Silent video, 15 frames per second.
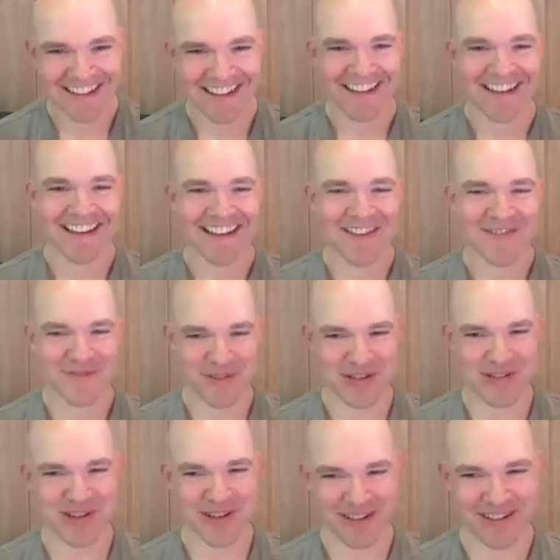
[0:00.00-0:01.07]

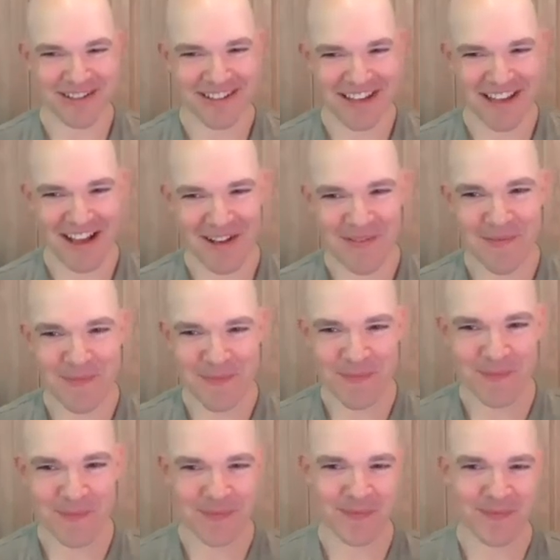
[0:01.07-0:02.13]

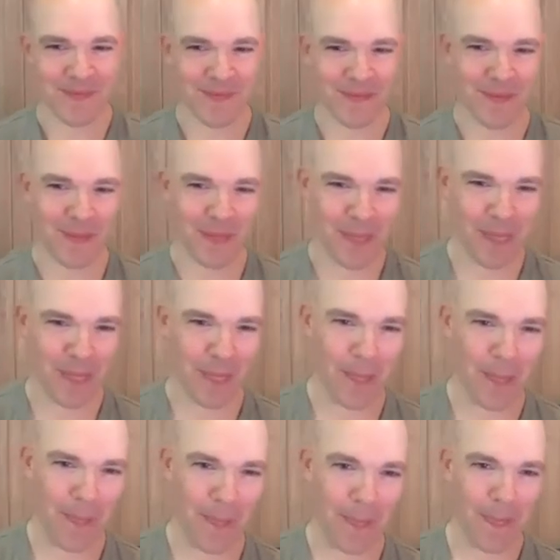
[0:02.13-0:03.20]

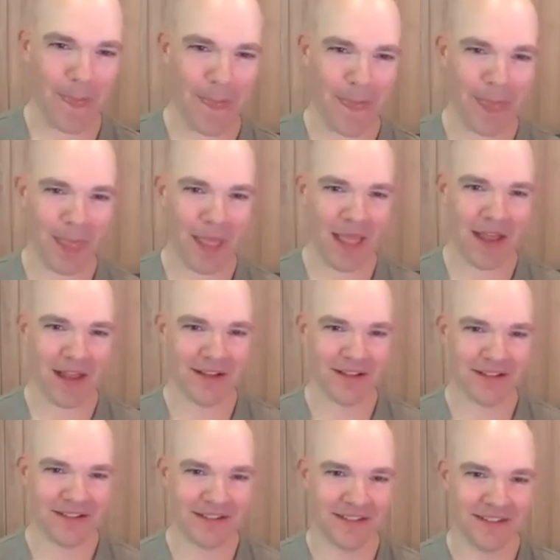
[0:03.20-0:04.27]

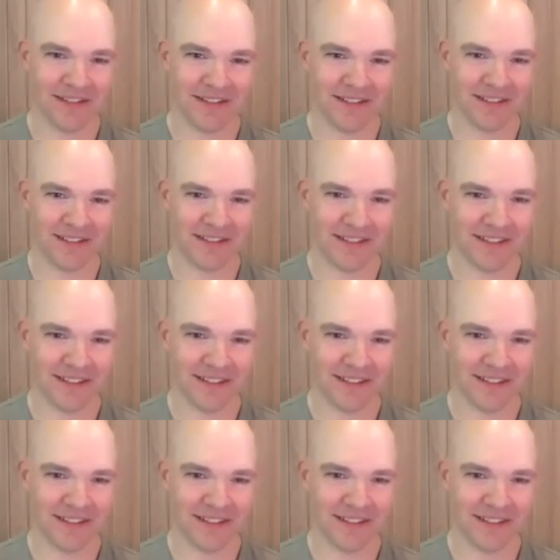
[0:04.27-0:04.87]
[no speech]